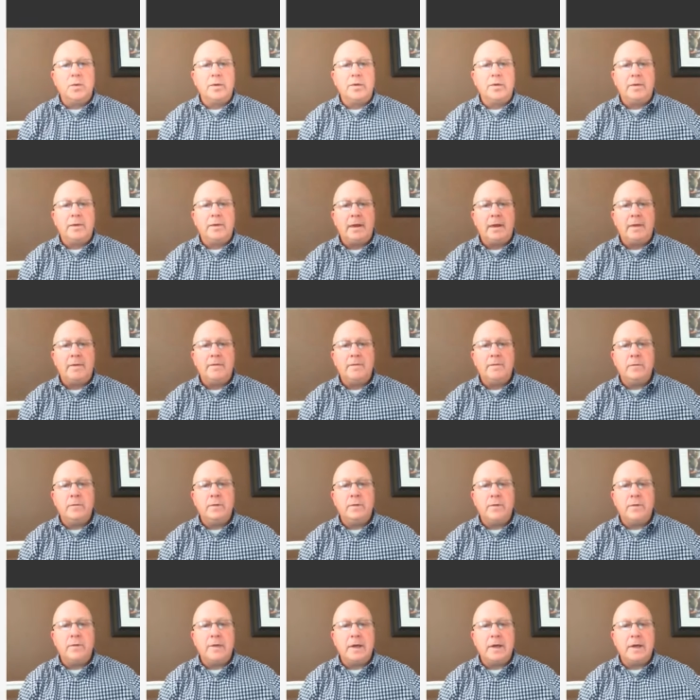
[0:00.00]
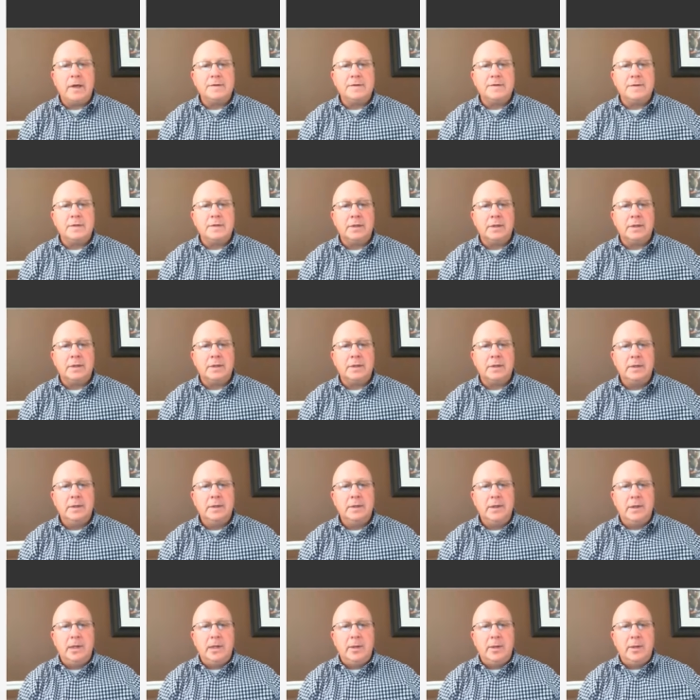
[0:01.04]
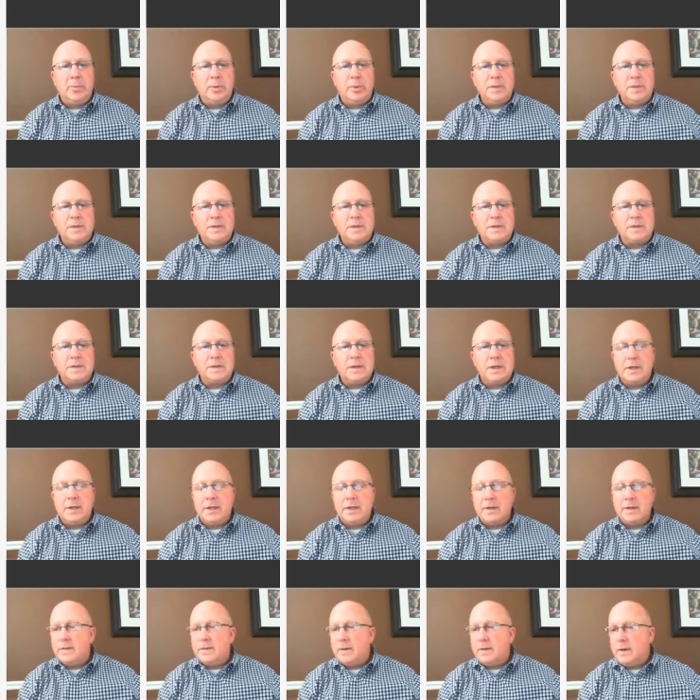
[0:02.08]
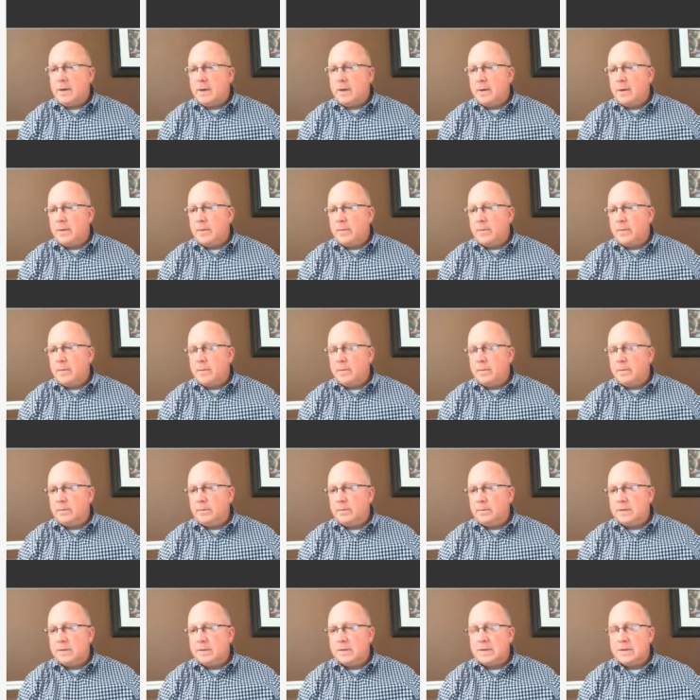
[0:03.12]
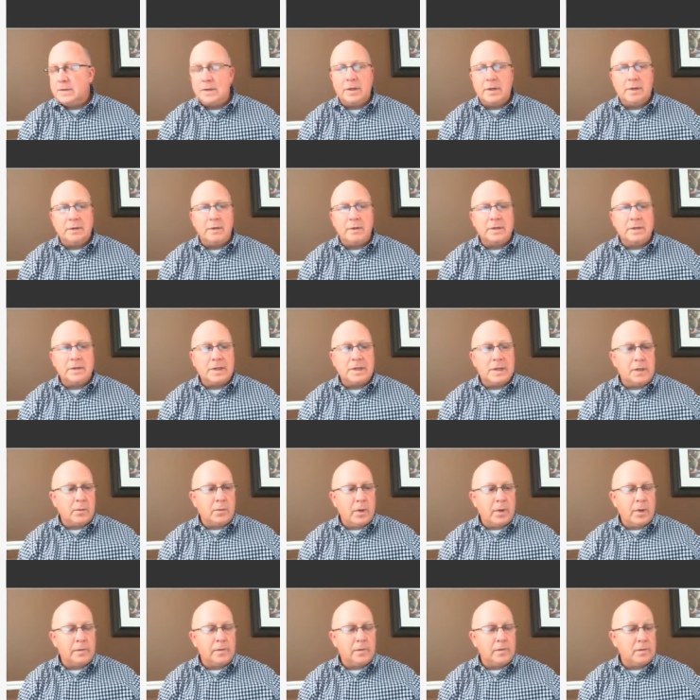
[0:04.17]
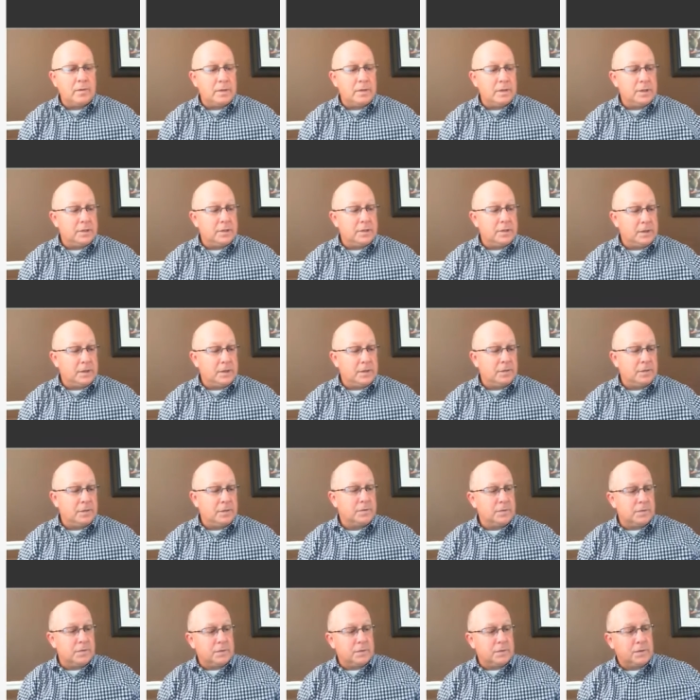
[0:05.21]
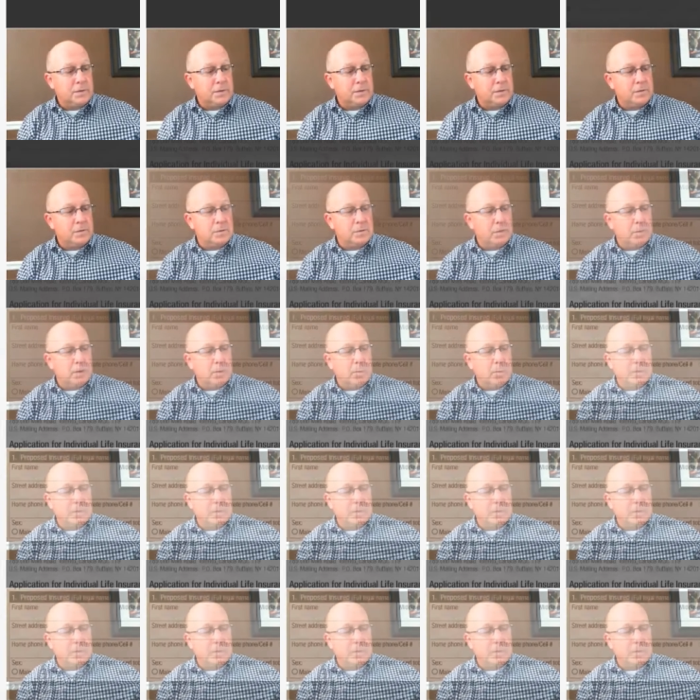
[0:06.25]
with that being said, let's get right into the agenda and start to talk